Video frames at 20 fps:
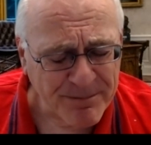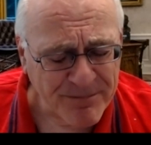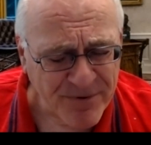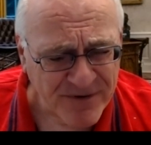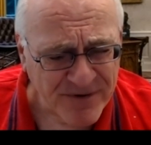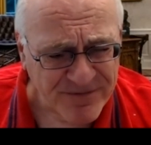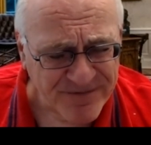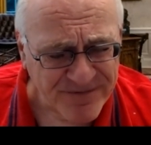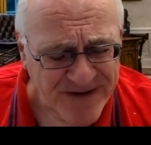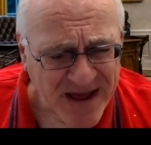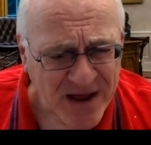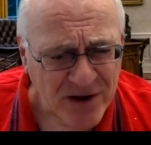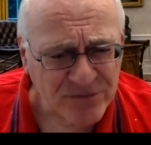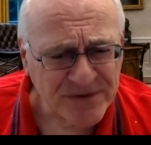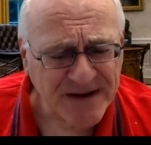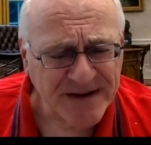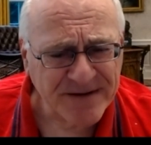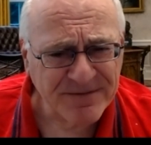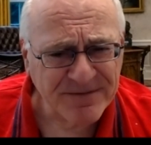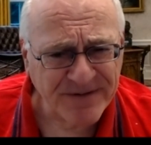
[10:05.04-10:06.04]

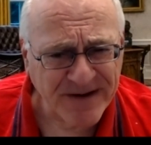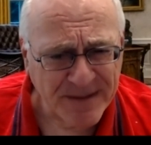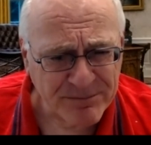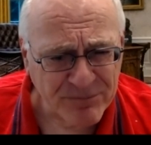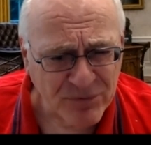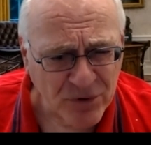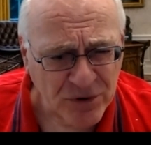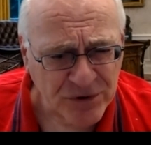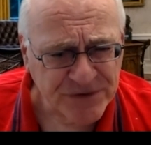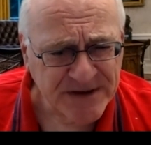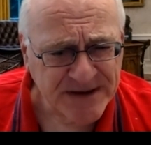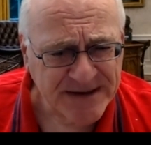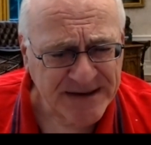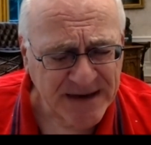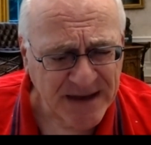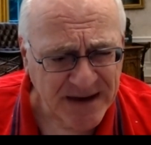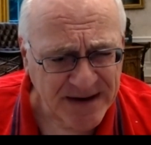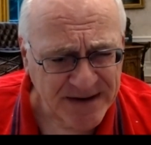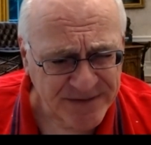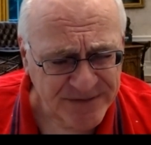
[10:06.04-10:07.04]
profoundly fibrotic
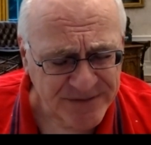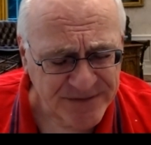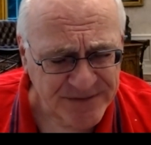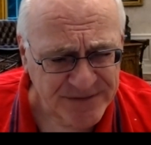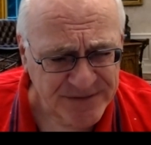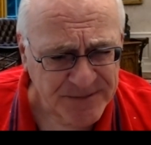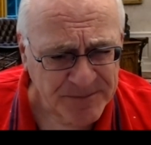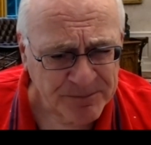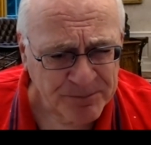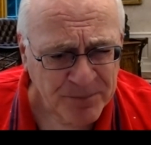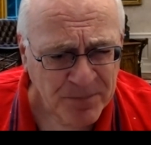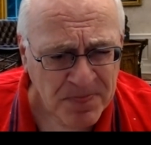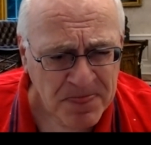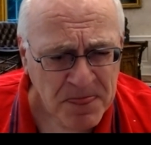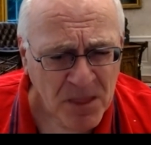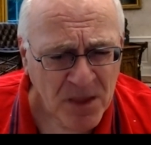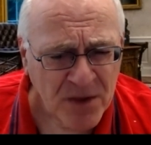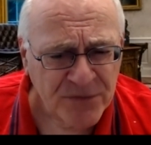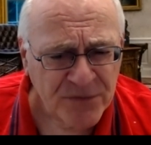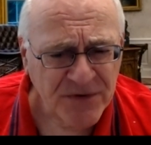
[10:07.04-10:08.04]
lungs.
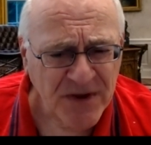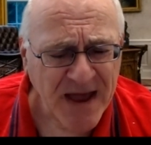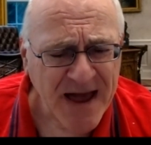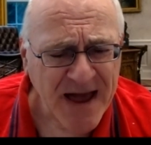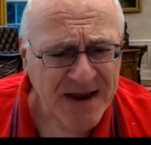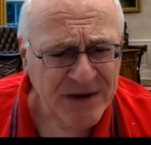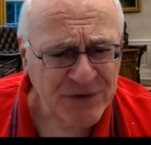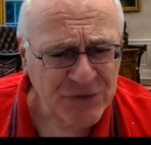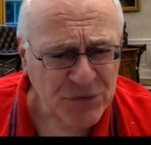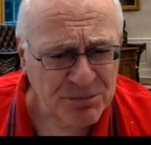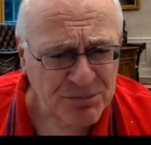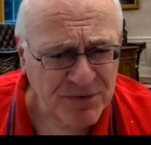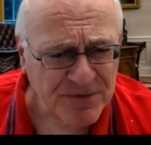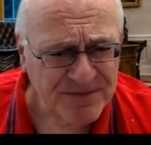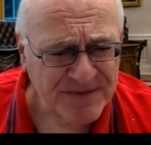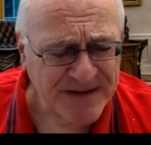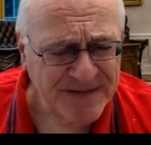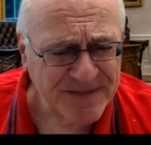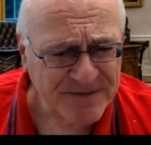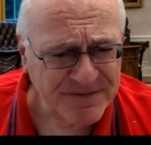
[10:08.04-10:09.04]
So how can you
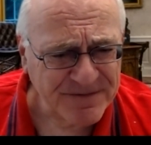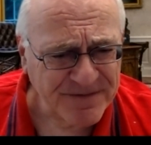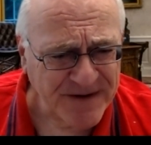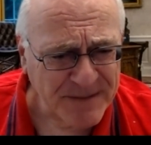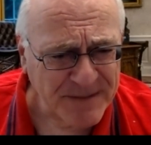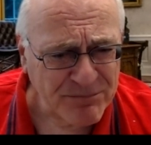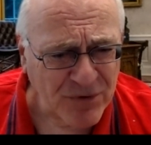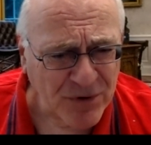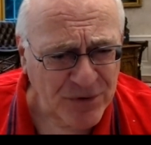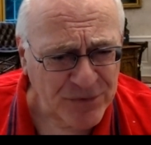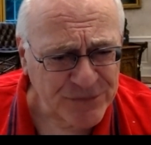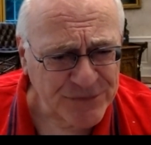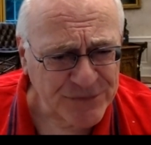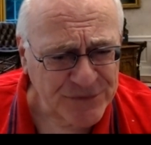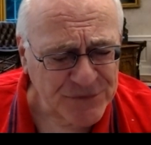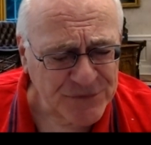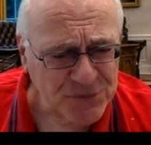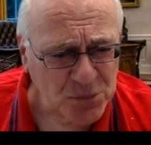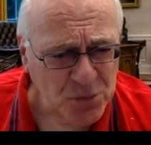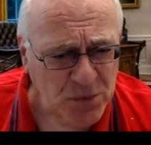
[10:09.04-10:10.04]
prevent the
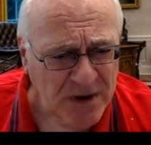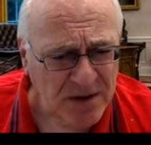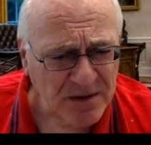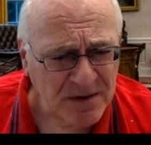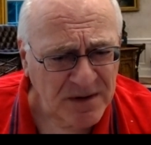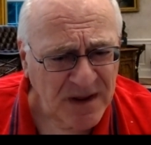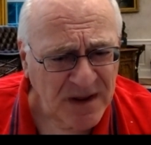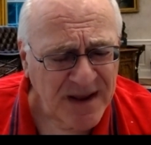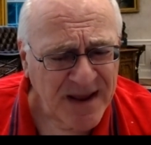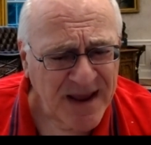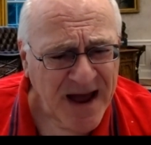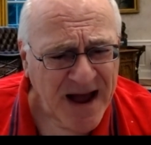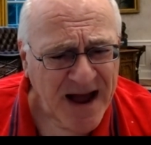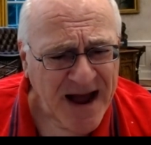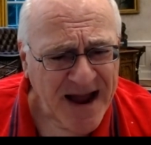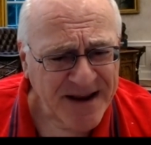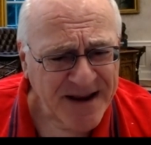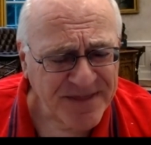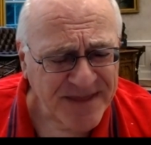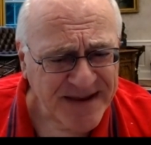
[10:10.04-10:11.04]
fibrosis? Well,
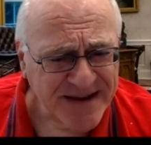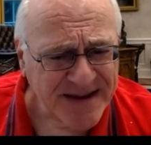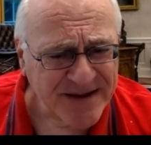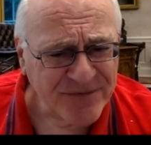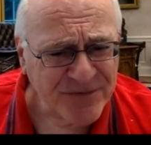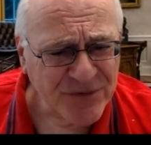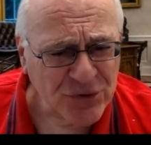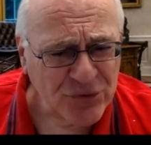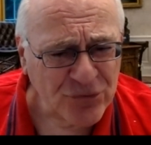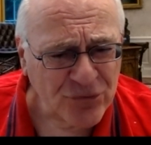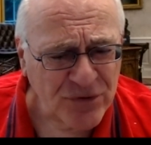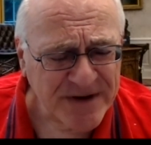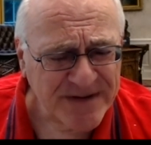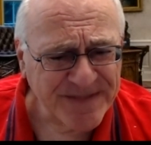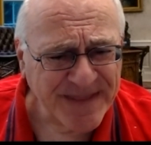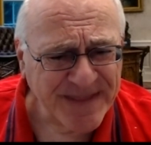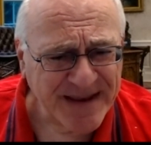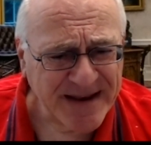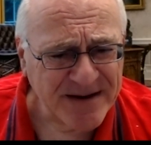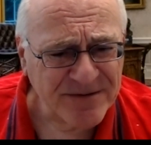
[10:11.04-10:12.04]
I think if you
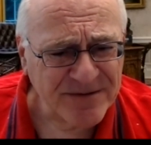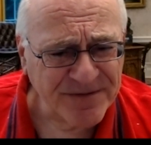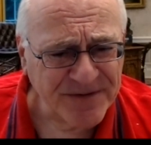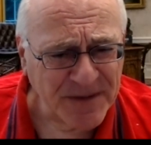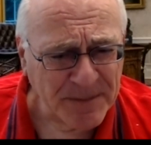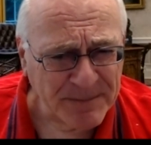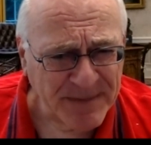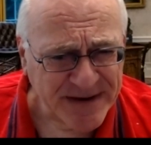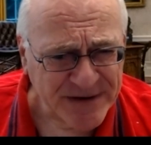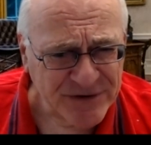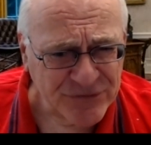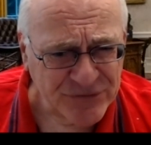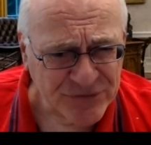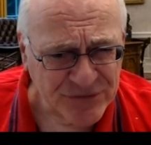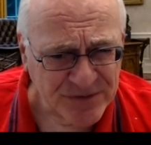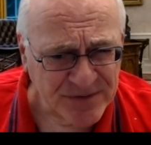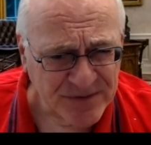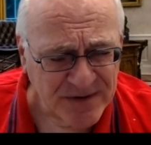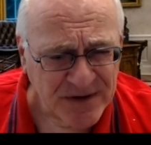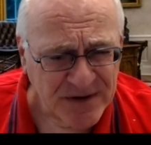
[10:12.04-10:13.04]
treat the
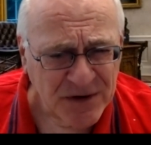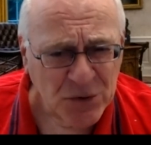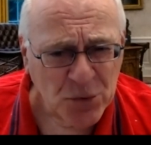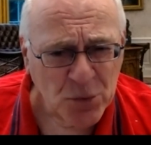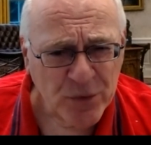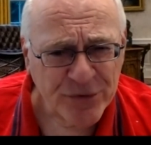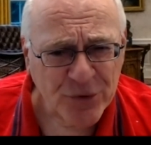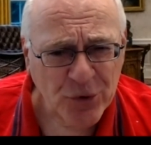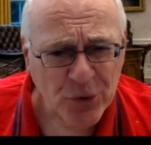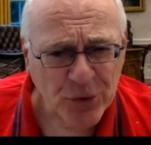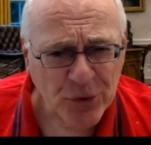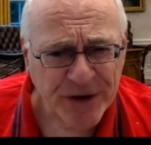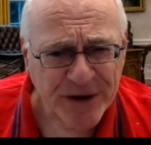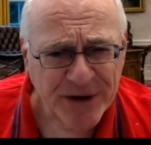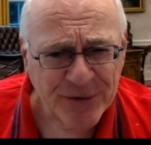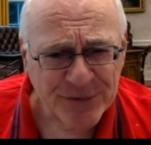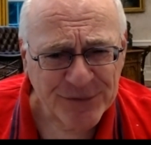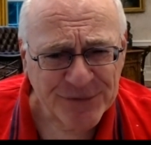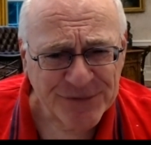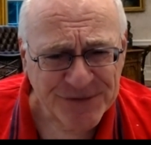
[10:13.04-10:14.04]
inflammation with
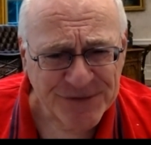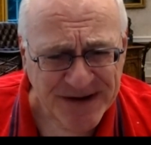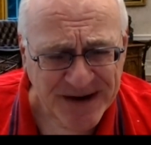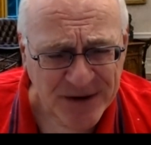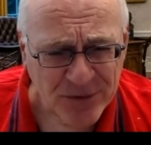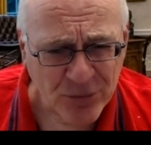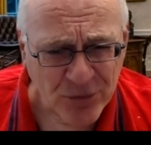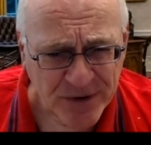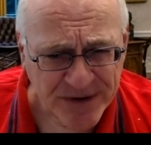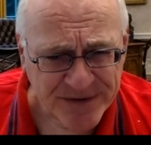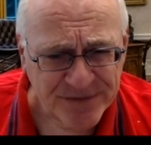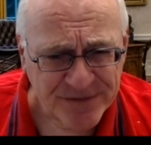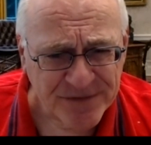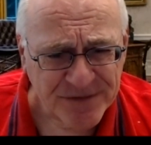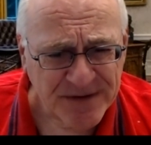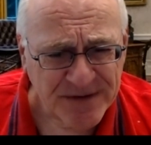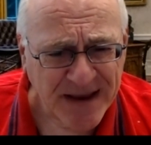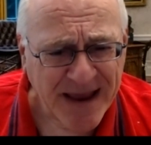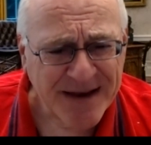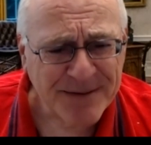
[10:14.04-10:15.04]

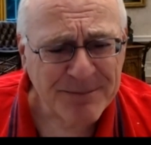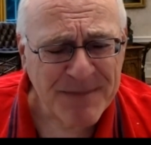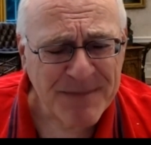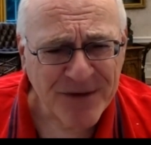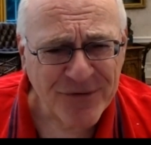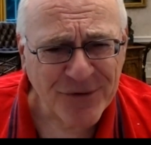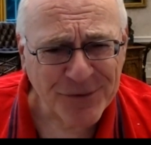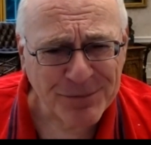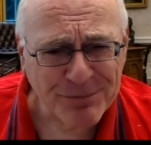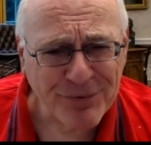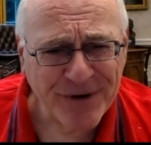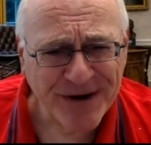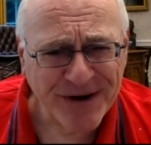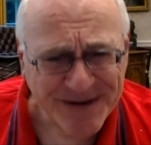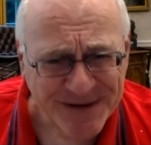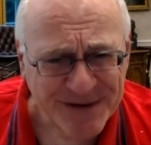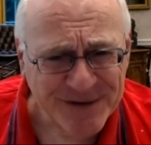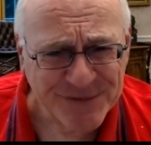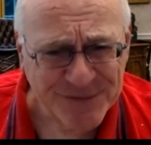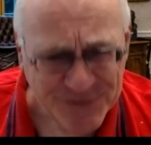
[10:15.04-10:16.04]
corticosteroids and
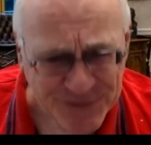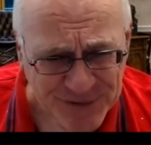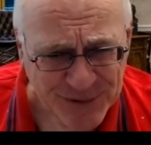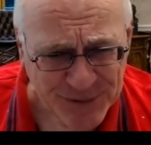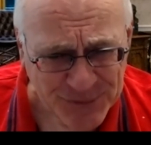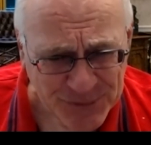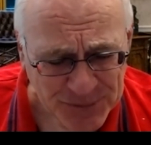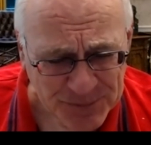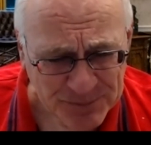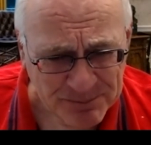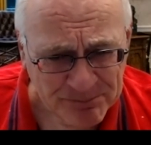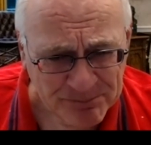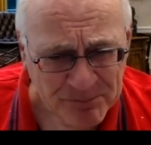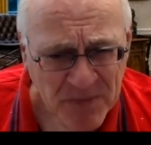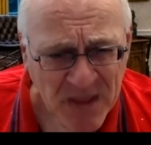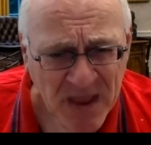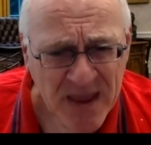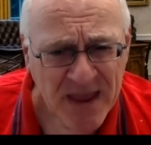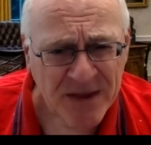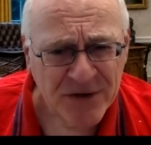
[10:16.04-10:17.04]
methylprednisolone,
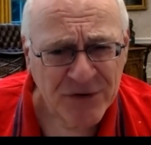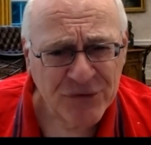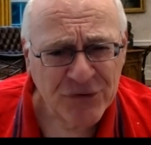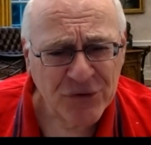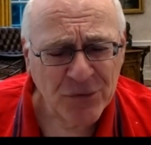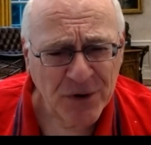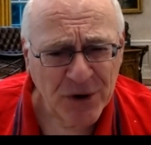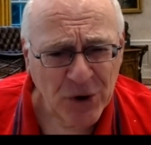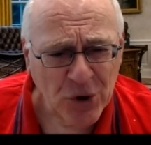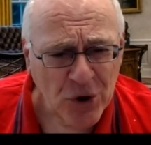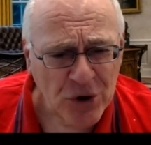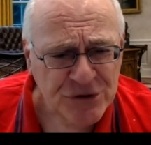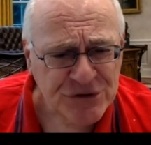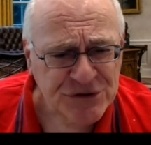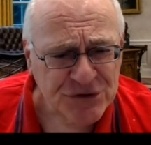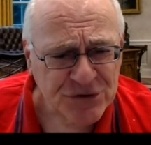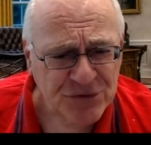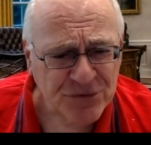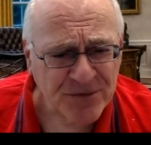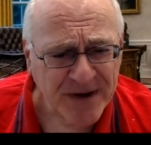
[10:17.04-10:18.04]
to a
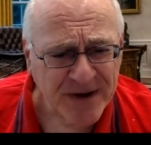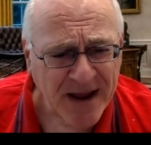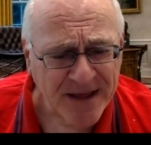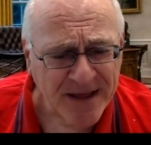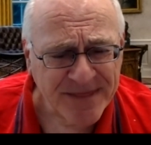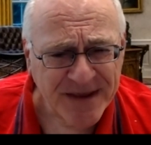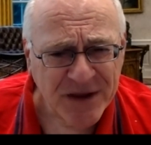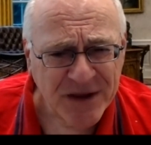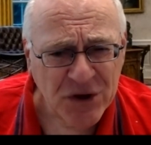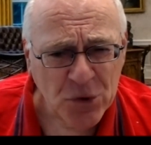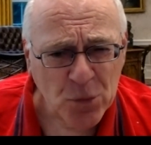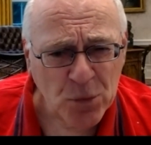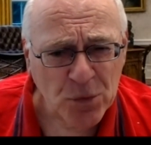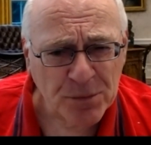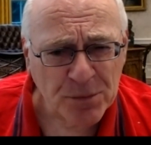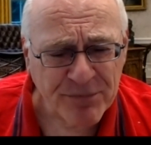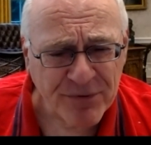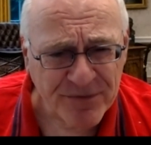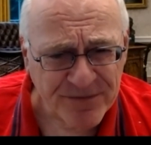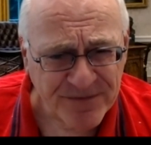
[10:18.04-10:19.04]
large degree, I think you will
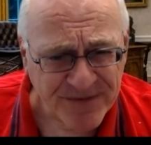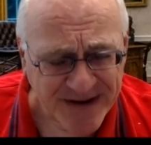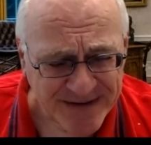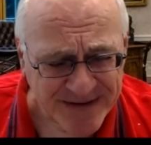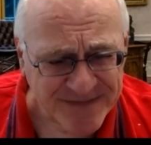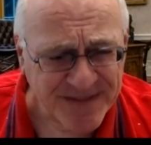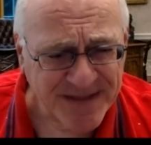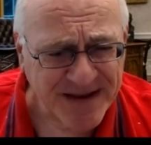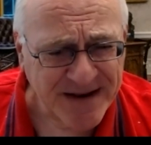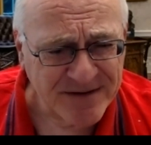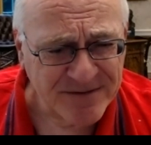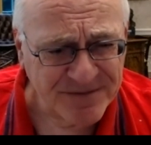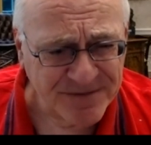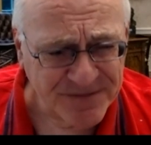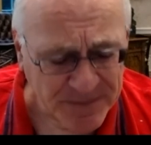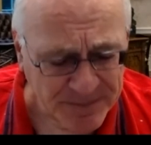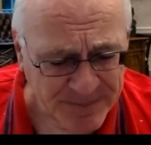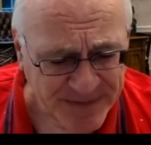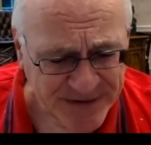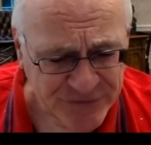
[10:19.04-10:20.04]
prevent the
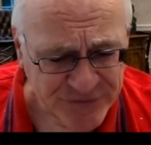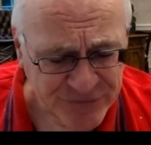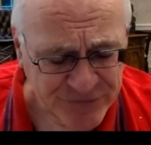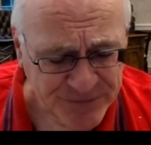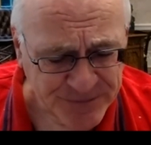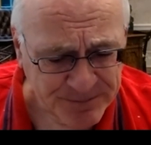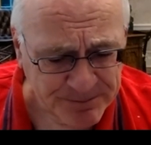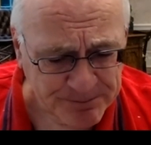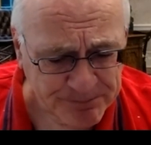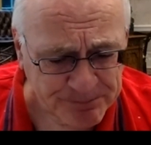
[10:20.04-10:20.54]
inflammation.